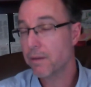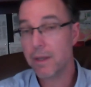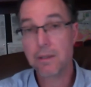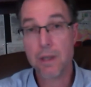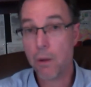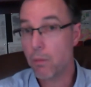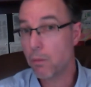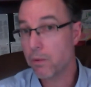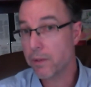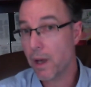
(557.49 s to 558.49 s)
That's not
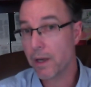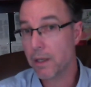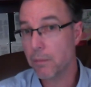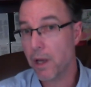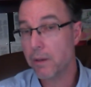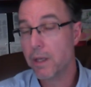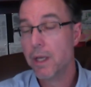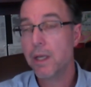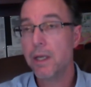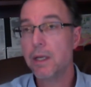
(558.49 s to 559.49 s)
what we're talking about.
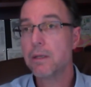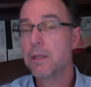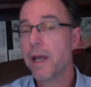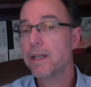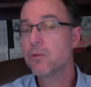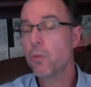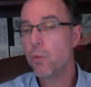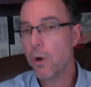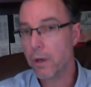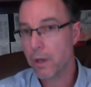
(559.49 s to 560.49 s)
It takes
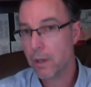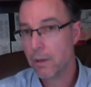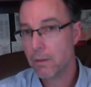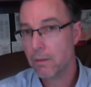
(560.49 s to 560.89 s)
work.